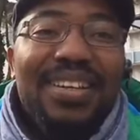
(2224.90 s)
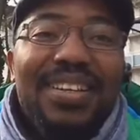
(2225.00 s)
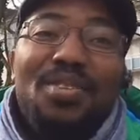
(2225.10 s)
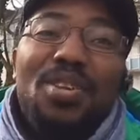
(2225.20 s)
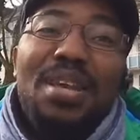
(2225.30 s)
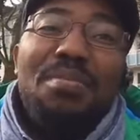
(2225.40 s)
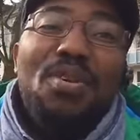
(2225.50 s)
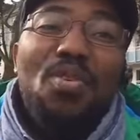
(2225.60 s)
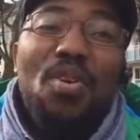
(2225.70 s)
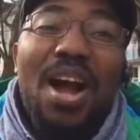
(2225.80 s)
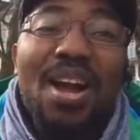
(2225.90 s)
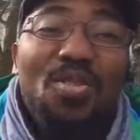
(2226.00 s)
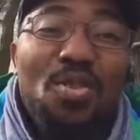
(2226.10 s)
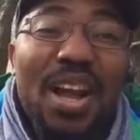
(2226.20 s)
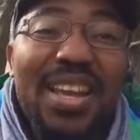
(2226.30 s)
So let me go and
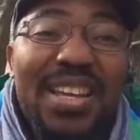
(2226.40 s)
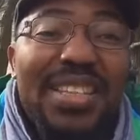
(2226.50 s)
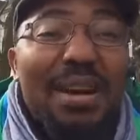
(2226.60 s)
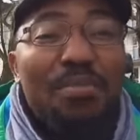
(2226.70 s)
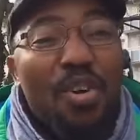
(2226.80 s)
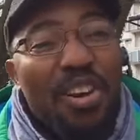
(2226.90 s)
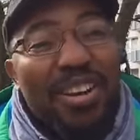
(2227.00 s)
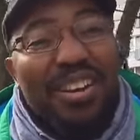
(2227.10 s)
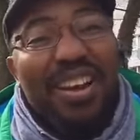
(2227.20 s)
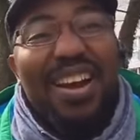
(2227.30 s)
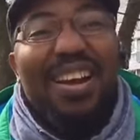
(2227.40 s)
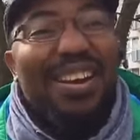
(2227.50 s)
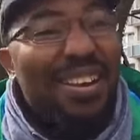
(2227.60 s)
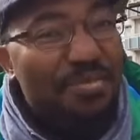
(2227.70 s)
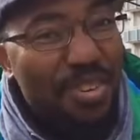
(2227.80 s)
cook and eat. I'm hungry. I
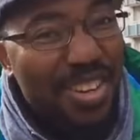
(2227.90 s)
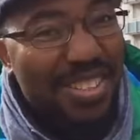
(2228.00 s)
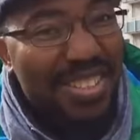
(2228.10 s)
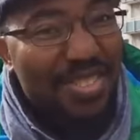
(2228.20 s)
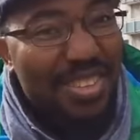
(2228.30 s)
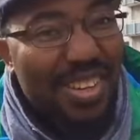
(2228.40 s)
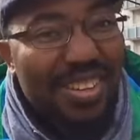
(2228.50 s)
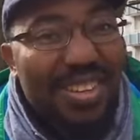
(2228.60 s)
have not eaten today.